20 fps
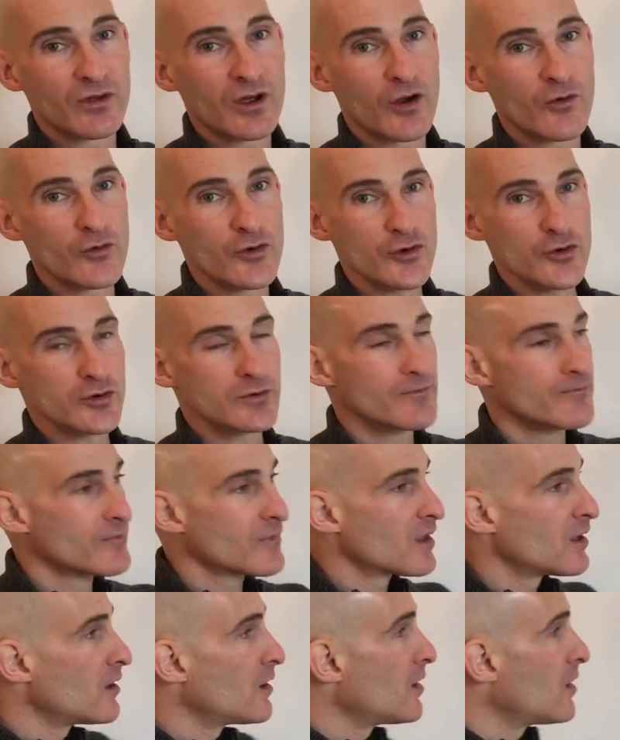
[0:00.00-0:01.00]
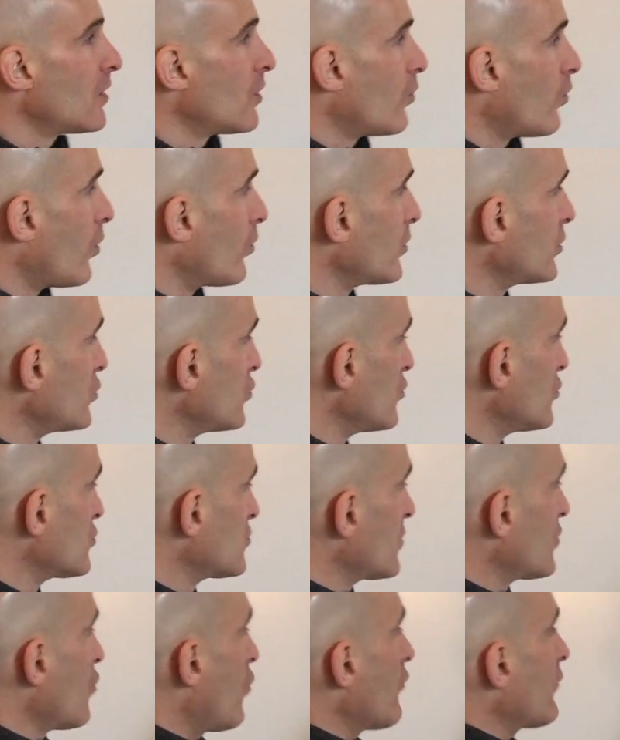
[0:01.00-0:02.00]
a root what we do is
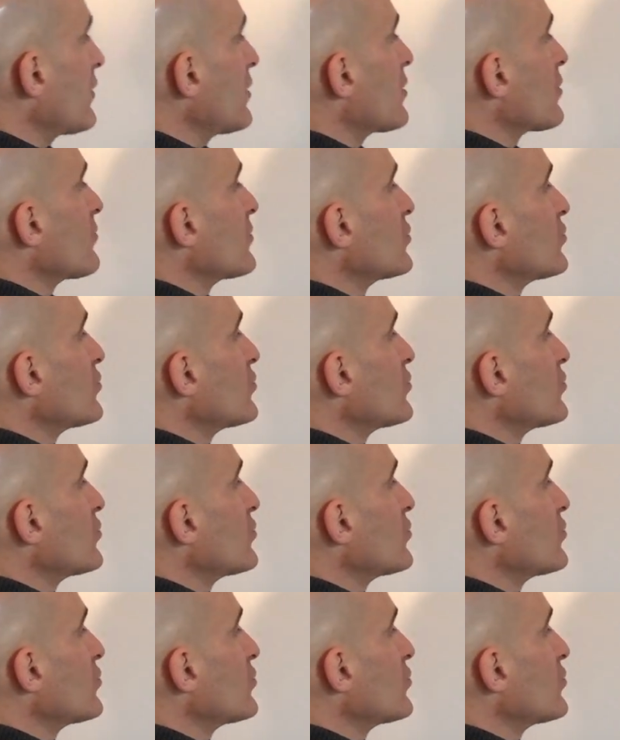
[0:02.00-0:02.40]
we go over here and we